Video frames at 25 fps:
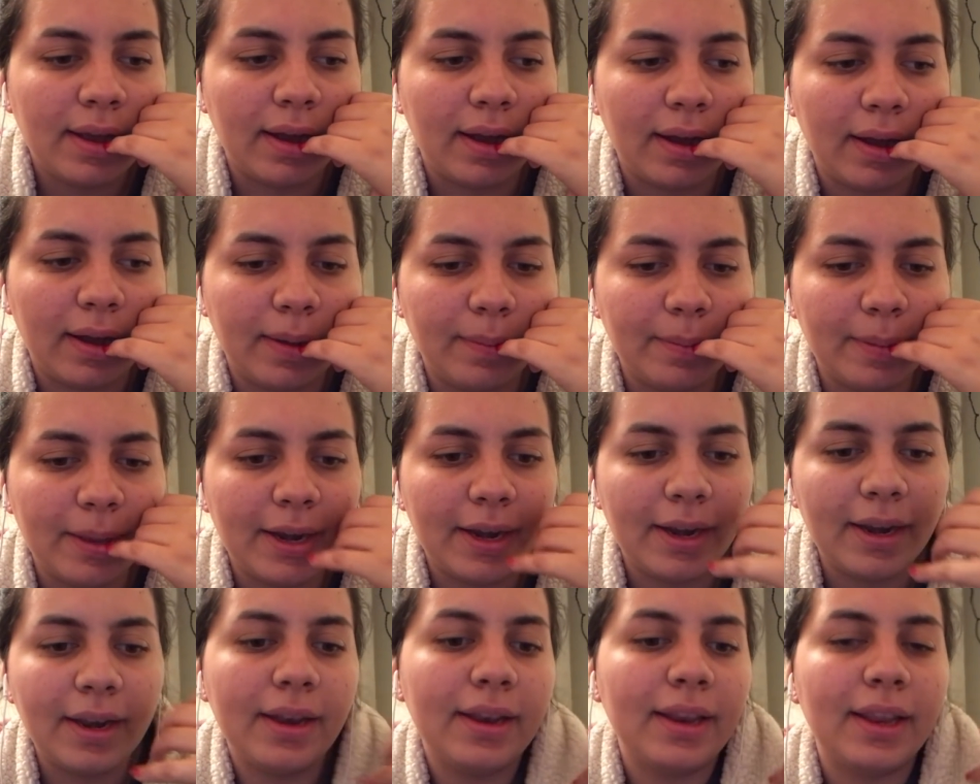And I
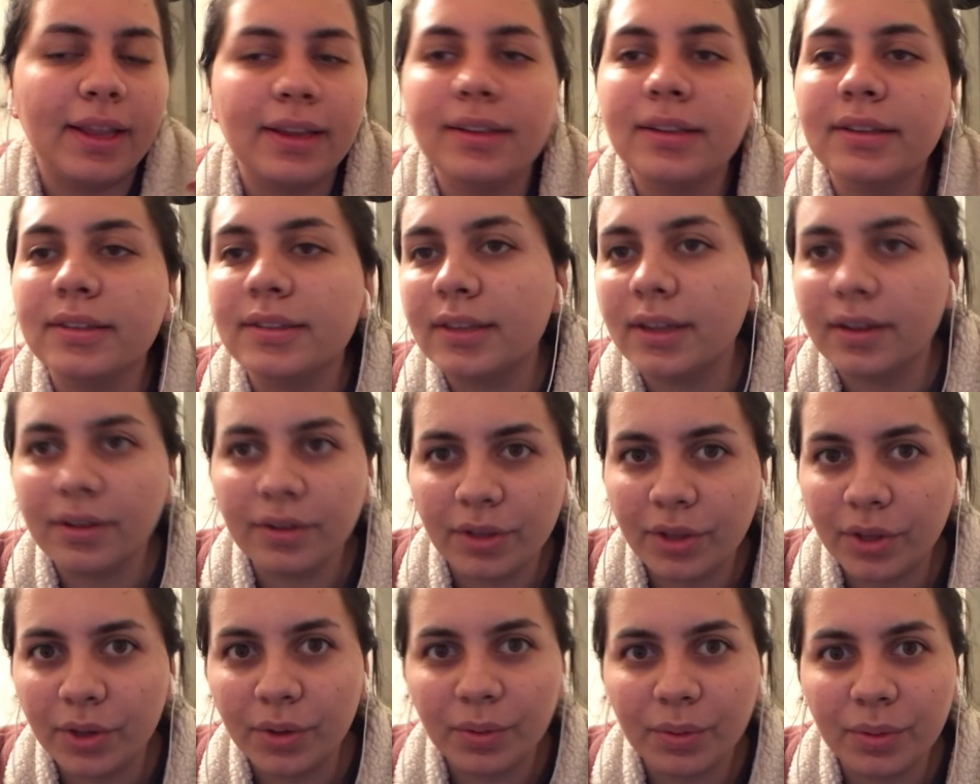didn't get to tell
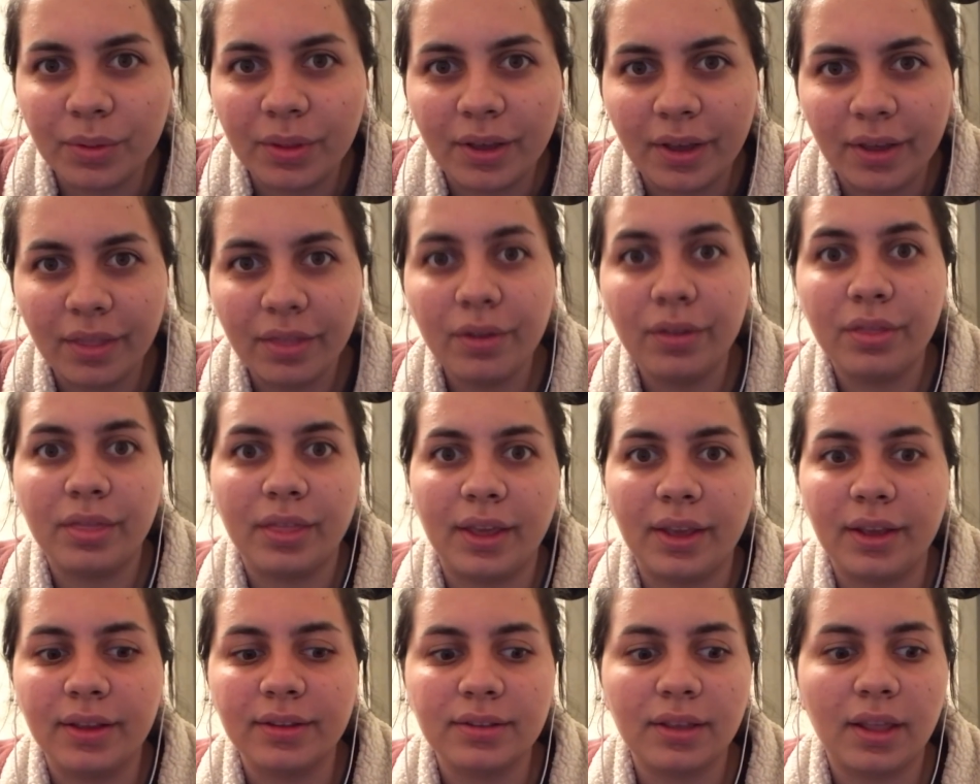you the other
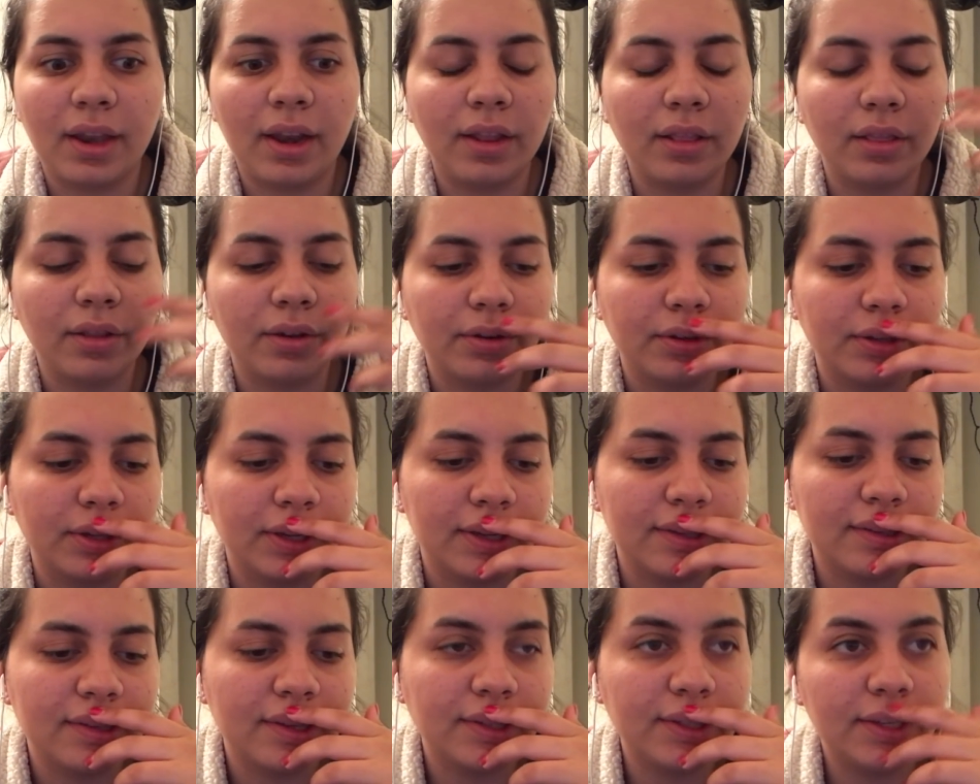things that I learned,
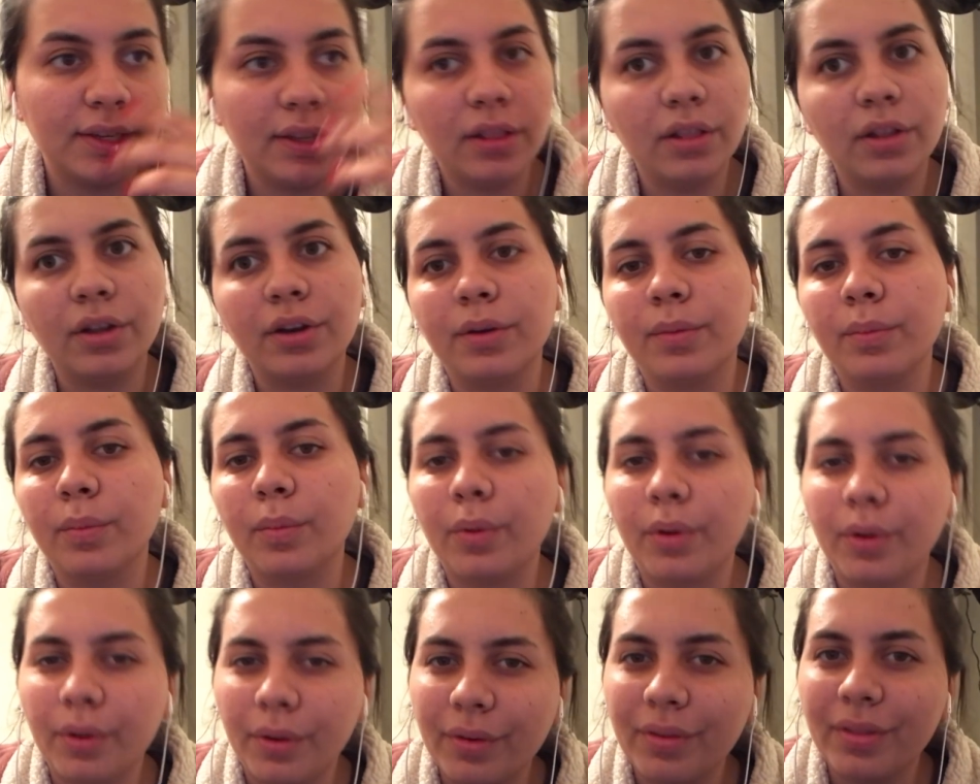because I did learn
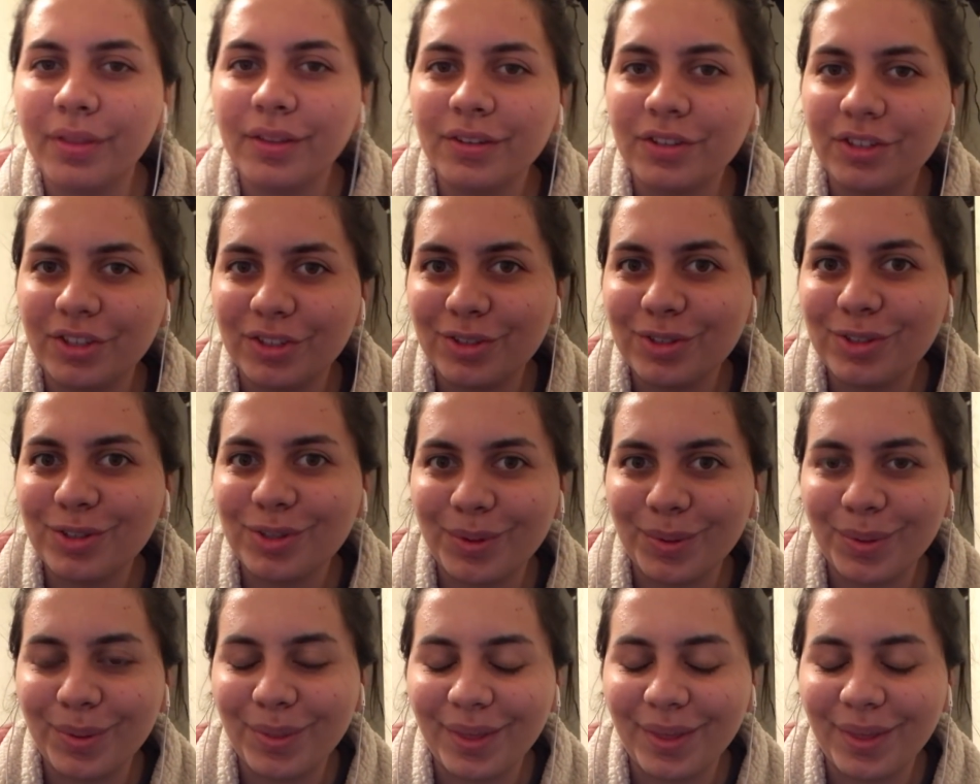more than just two